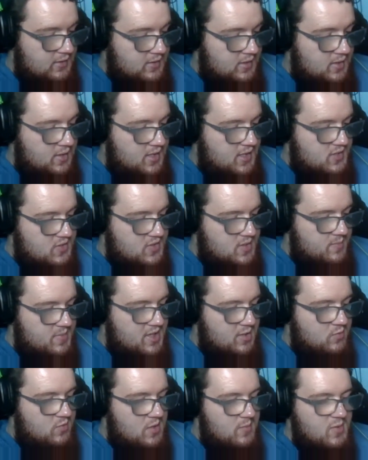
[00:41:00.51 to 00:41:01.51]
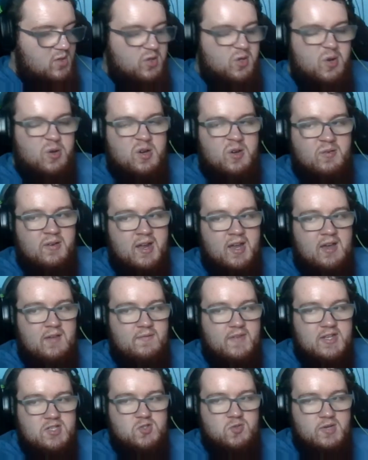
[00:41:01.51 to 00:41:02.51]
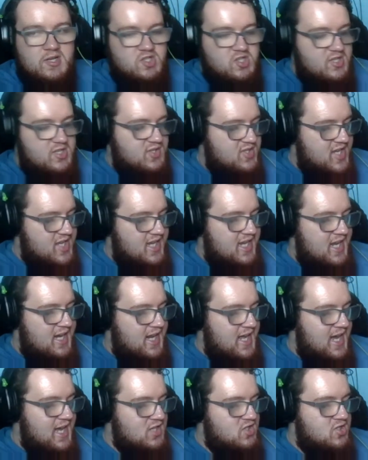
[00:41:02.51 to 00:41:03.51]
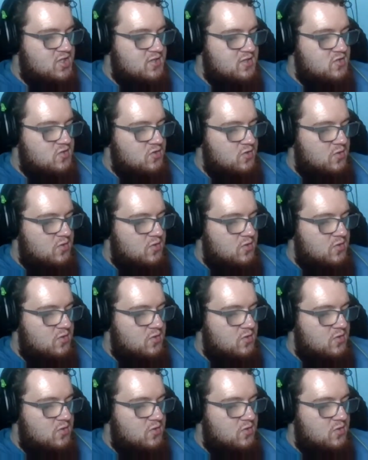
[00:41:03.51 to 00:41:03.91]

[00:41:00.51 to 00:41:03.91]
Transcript: there is a big rumor going around that Twitch is taking action